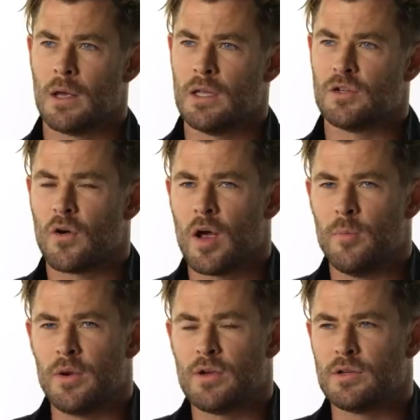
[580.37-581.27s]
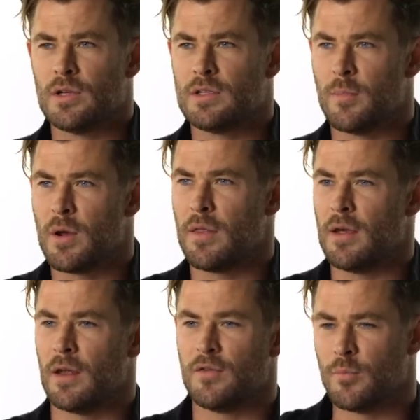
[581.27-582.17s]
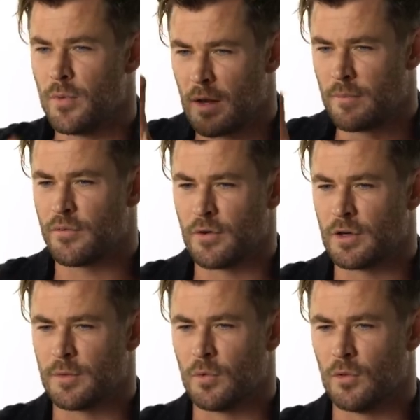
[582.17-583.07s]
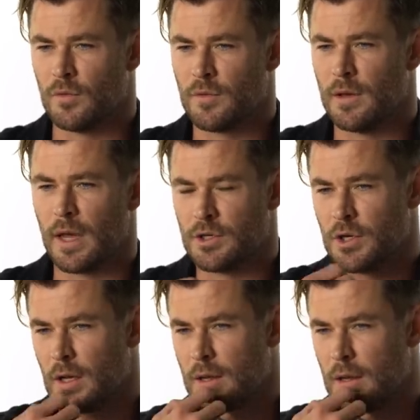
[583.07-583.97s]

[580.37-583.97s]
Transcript: It's great because it's about the un unpredictable nature.